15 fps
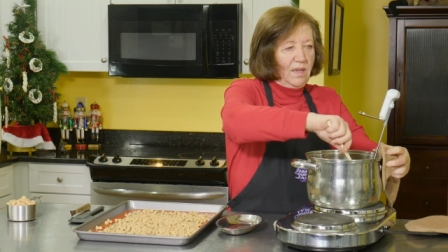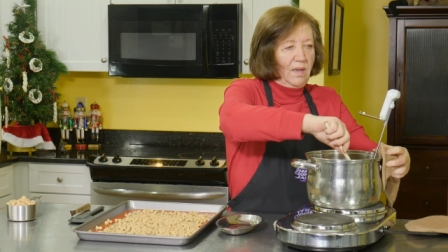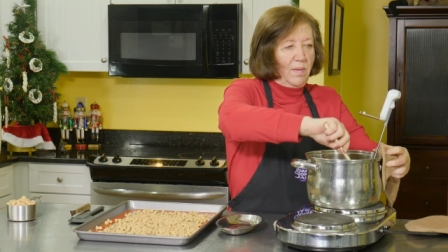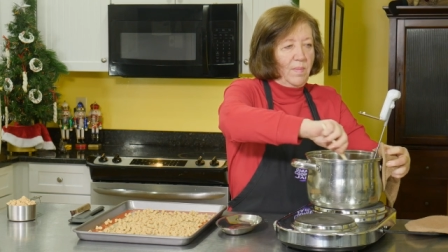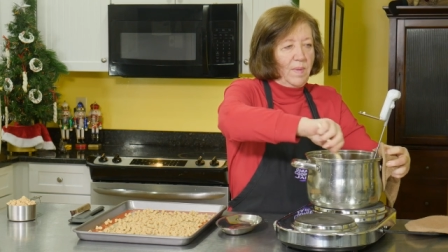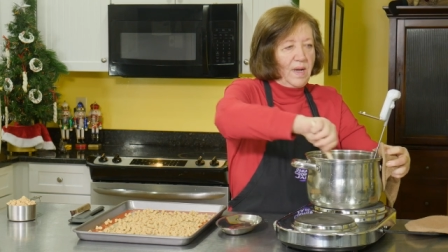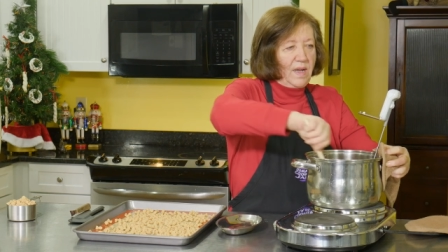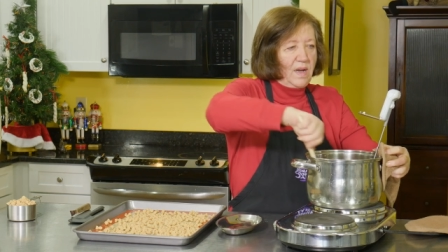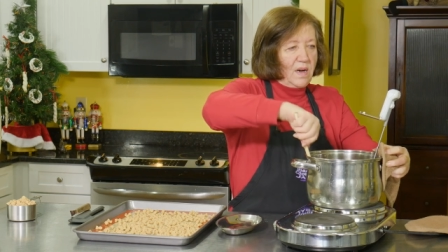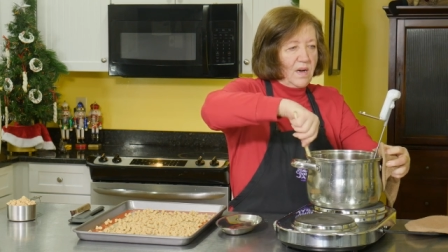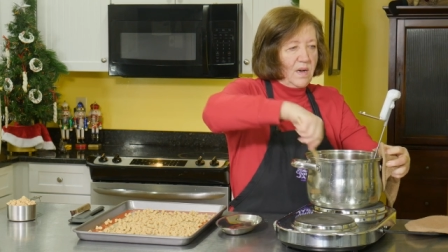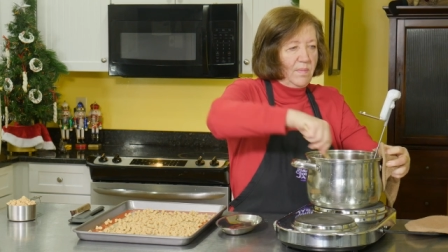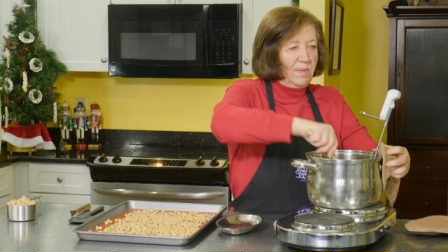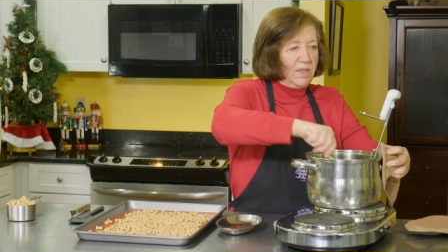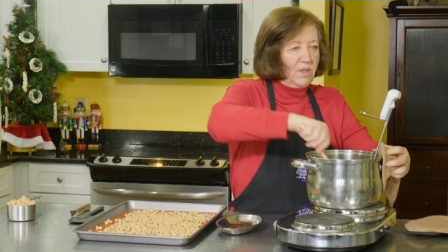And my
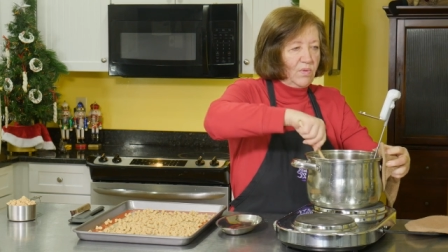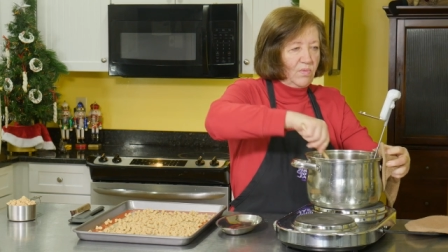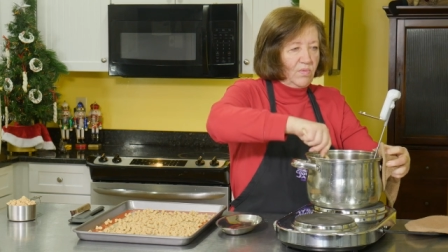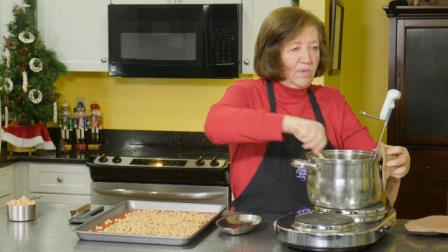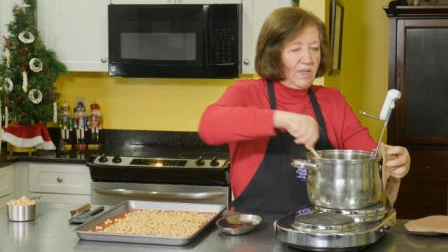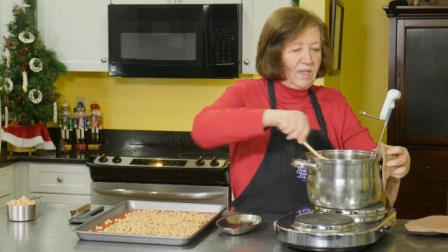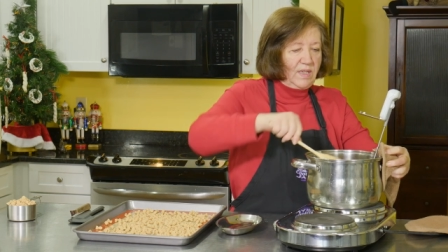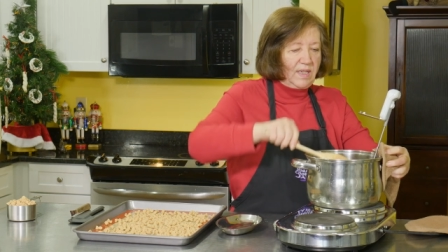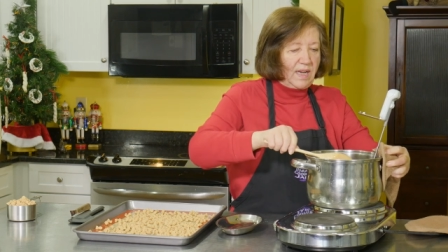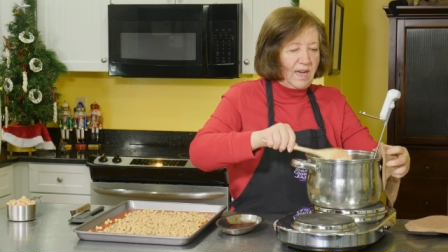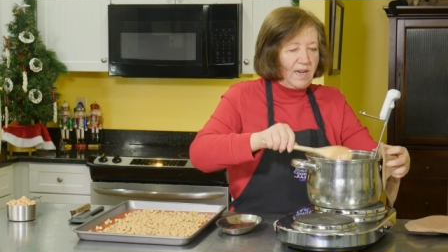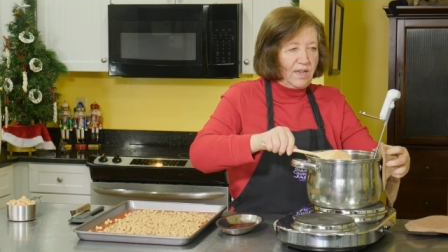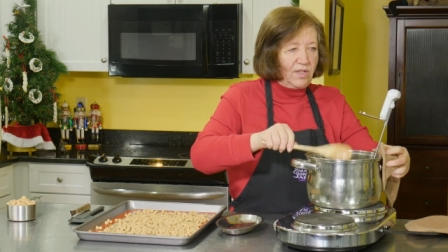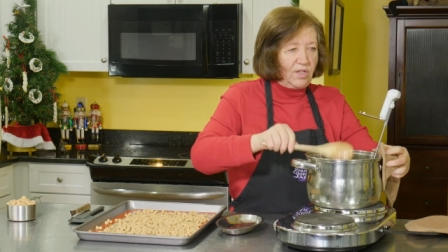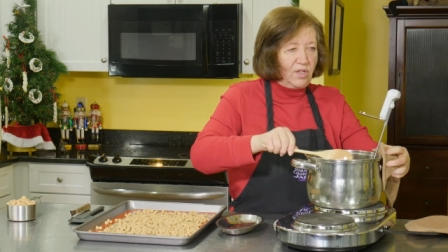arm is really
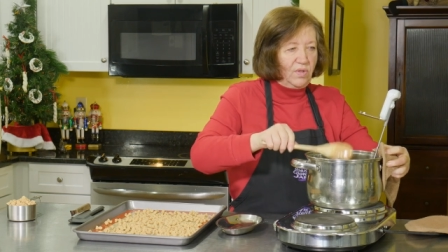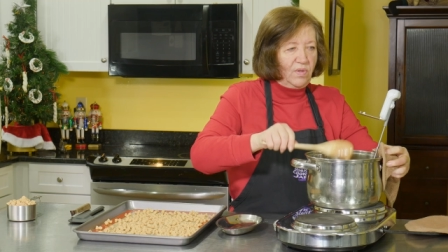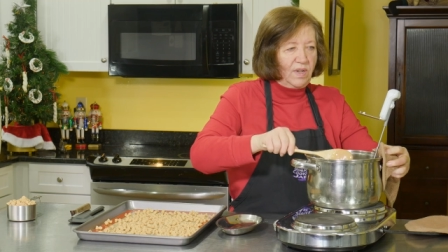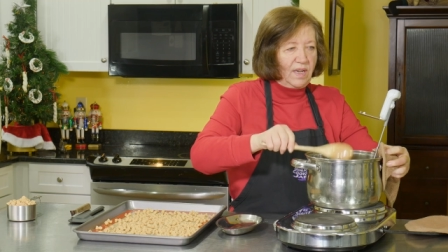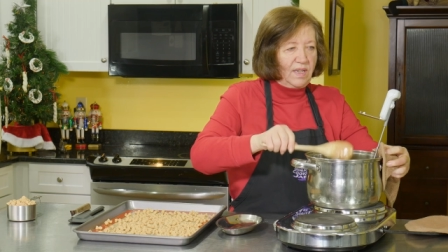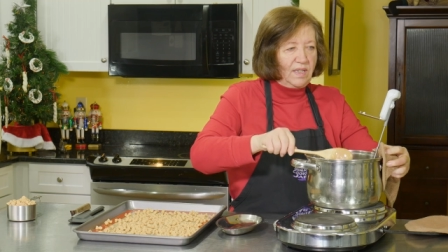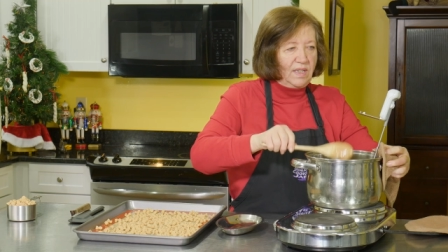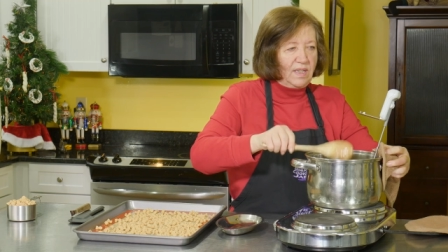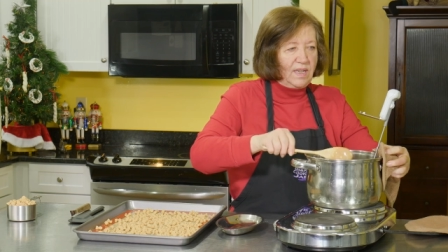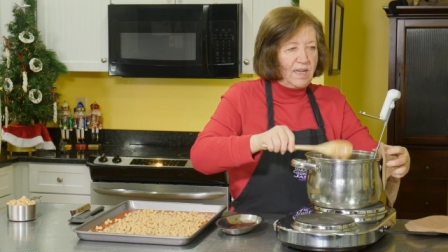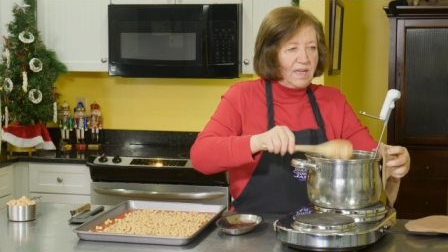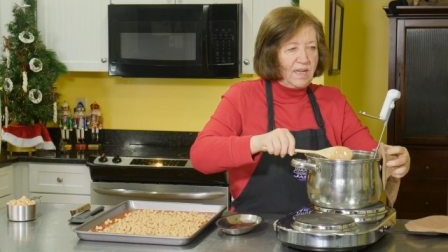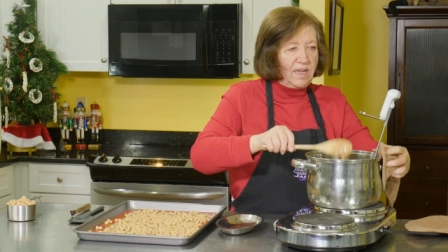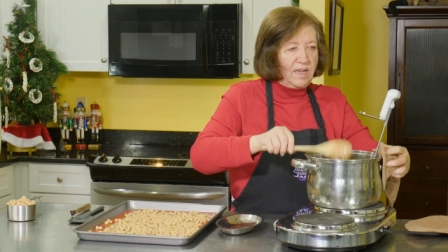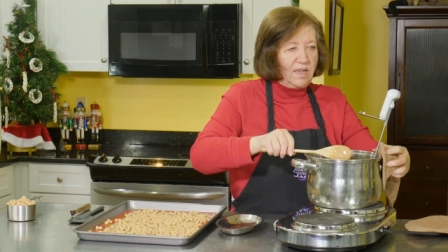tired.
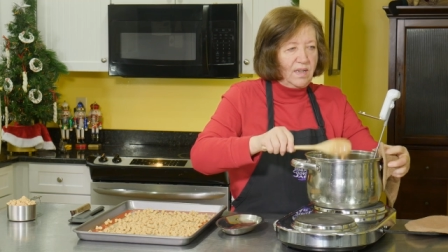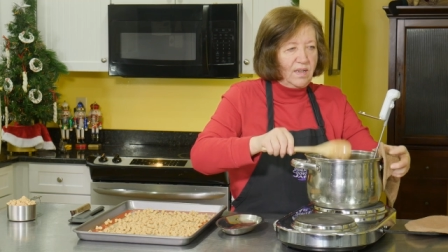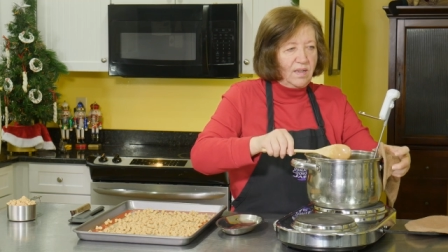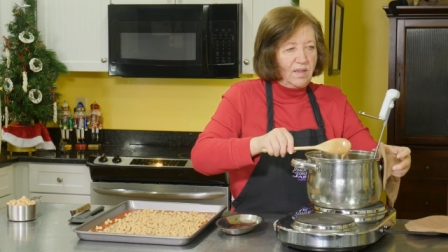299,